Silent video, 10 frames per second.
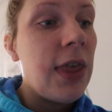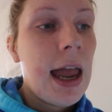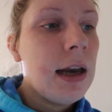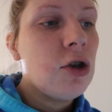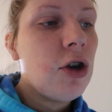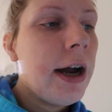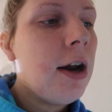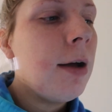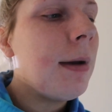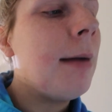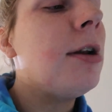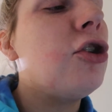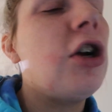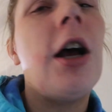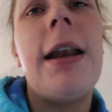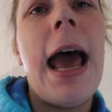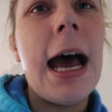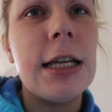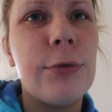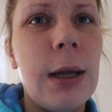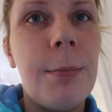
then try it on, but I'm gonna try on as we